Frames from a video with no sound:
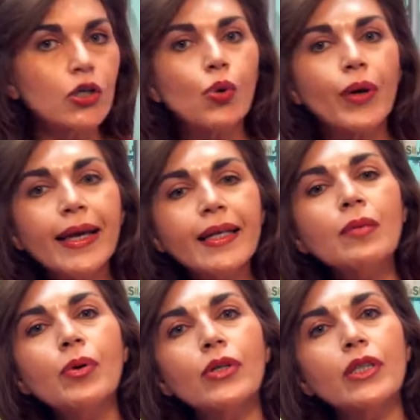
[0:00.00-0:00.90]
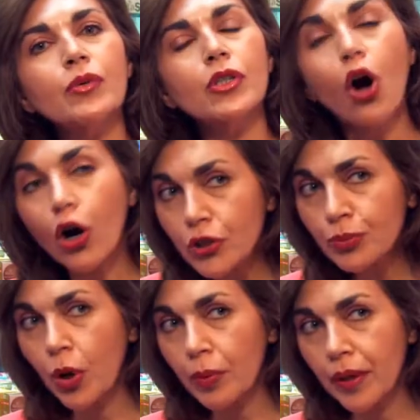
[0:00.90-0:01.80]
So anybody with heart
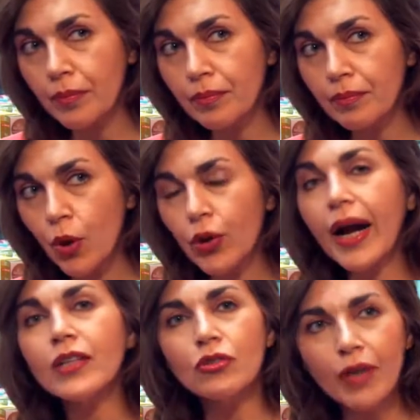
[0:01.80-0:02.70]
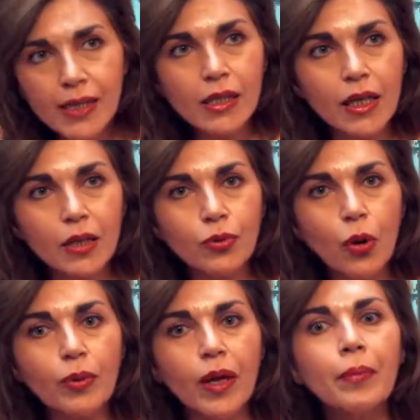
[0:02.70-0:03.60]
problem or cardiovascular
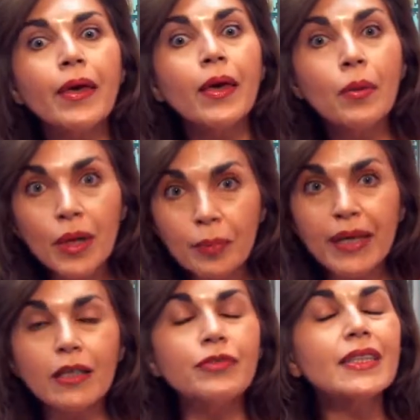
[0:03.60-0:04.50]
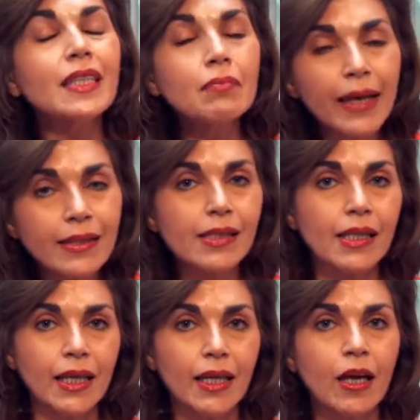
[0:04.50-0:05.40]
problem will benefit
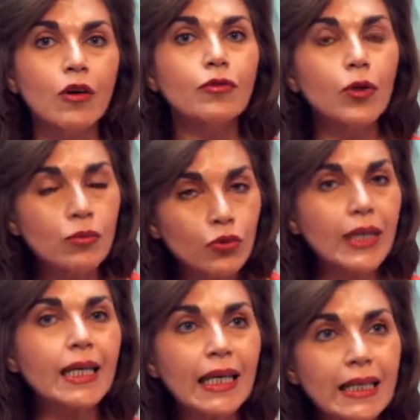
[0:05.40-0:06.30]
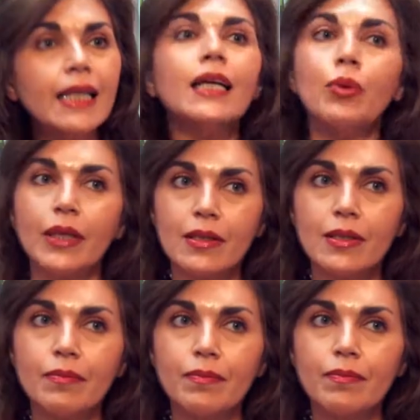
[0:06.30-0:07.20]
immensely from drinking the liquids.